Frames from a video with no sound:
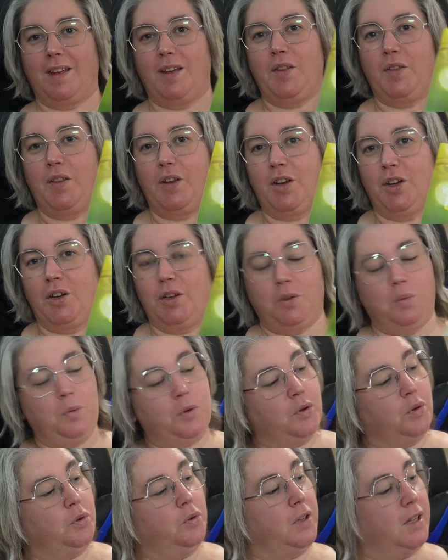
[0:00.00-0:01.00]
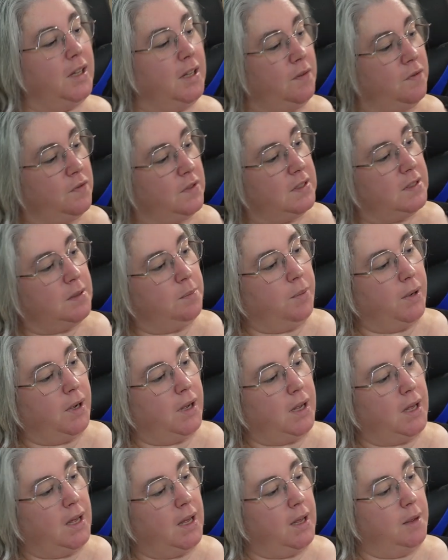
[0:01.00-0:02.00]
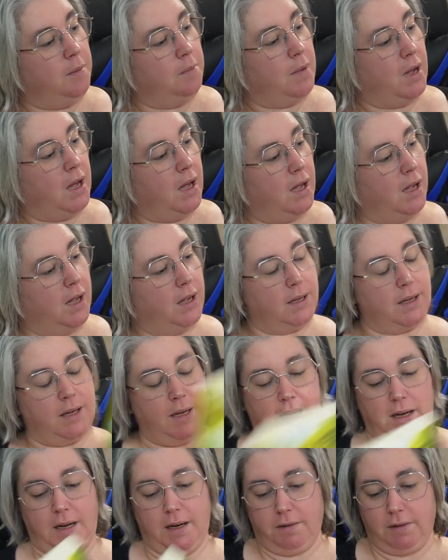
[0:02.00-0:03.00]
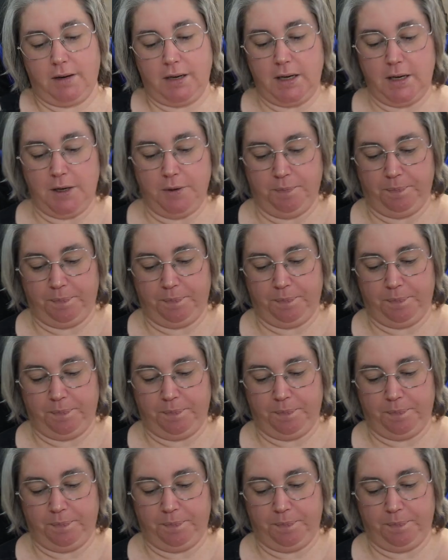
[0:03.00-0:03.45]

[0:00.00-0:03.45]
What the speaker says: The Girl with All the Gifts by M.R. Carey.